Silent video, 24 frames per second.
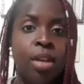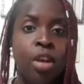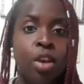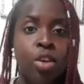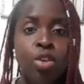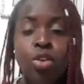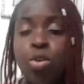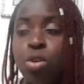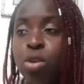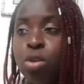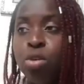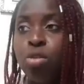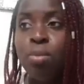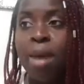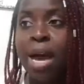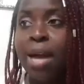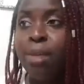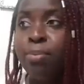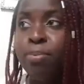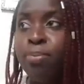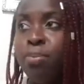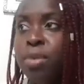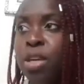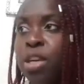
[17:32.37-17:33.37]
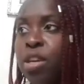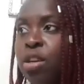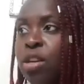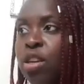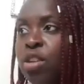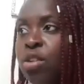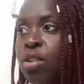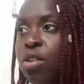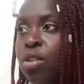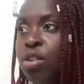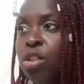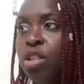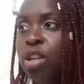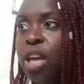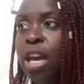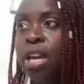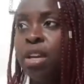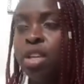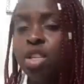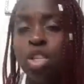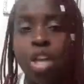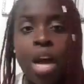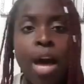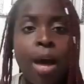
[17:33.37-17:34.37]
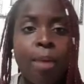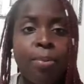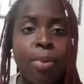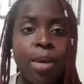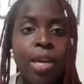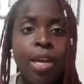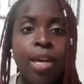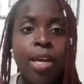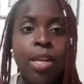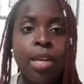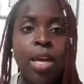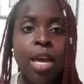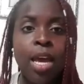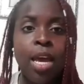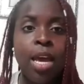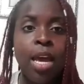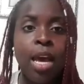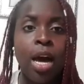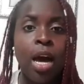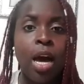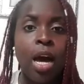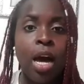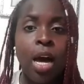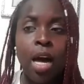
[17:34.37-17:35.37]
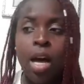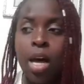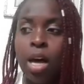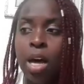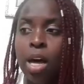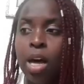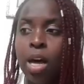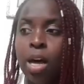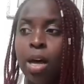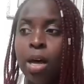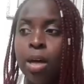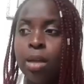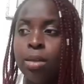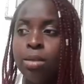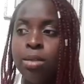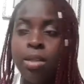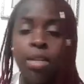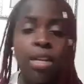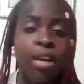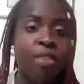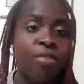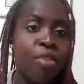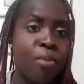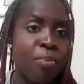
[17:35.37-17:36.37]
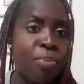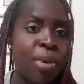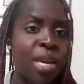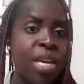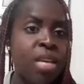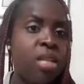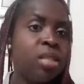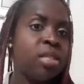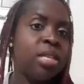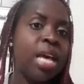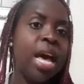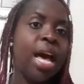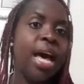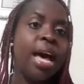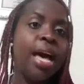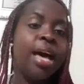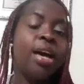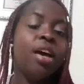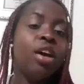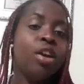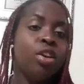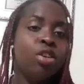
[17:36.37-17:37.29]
You might be get a job in delivering pizza.